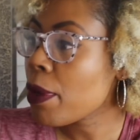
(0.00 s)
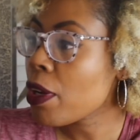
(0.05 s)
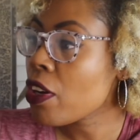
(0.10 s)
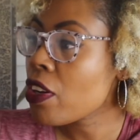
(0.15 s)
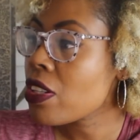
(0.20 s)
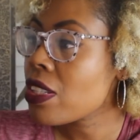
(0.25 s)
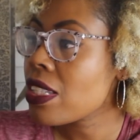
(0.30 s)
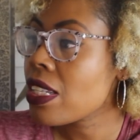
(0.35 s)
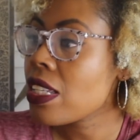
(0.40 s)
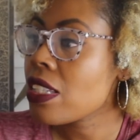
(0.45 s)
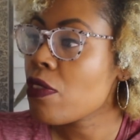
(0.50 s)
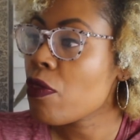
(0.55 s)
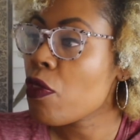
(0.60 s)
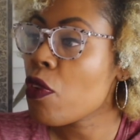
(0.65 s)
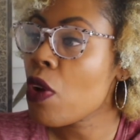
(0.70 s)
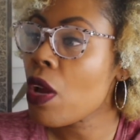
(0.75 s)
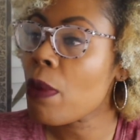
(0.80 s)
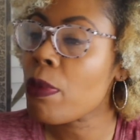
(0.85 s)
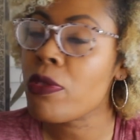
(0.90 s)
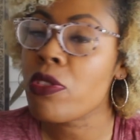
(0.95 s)
Mirror Season
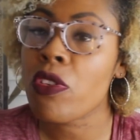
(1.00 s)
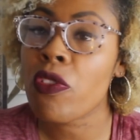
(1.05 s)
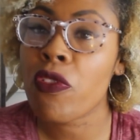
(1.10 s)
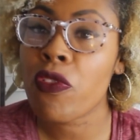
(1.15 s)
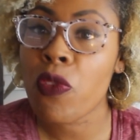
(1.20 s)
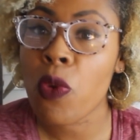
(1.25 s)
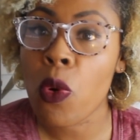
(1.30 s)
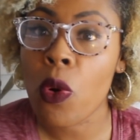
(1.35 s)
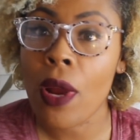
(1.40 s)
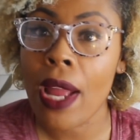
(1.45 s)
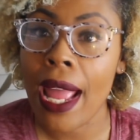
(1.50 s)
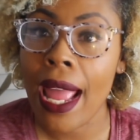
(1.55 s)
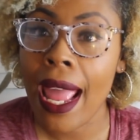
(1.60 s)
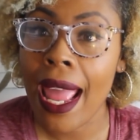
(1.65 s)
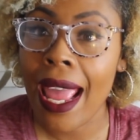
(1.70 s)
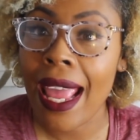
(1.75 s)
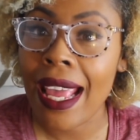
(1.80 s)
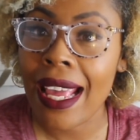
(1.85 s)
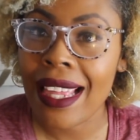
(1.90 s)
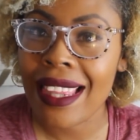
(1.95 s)
4, Episode 4,
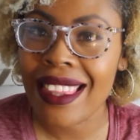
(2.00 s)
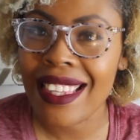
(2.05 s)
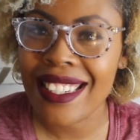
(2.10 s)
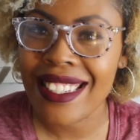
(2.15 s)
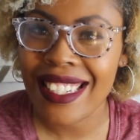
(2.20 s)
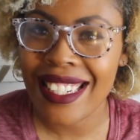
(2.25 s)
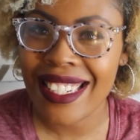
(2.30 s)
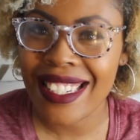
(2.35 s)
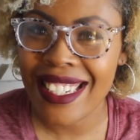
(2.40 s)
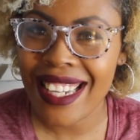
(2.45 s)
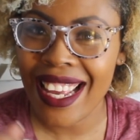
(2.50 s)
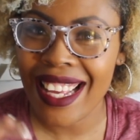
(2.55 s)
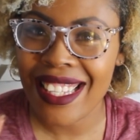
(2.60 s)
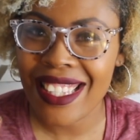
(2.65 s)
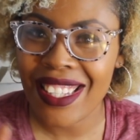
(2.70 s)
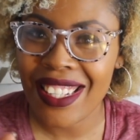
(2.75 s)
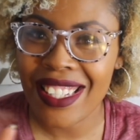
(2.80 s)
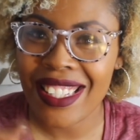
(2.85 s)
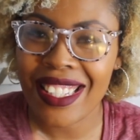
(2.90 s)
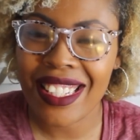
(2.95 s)
Hang the
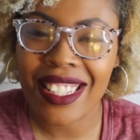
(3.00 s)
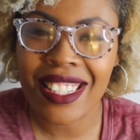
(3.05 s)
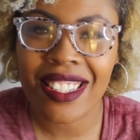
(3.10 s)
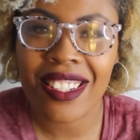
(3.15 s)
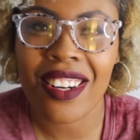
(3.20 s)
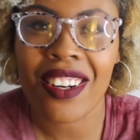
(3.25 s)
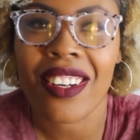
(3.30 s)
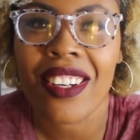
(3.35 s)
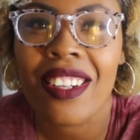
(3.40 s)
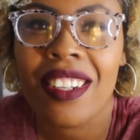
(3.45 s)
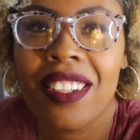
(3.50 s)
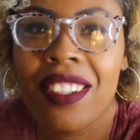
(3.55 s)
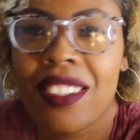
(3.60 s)
DJ. So let's get started.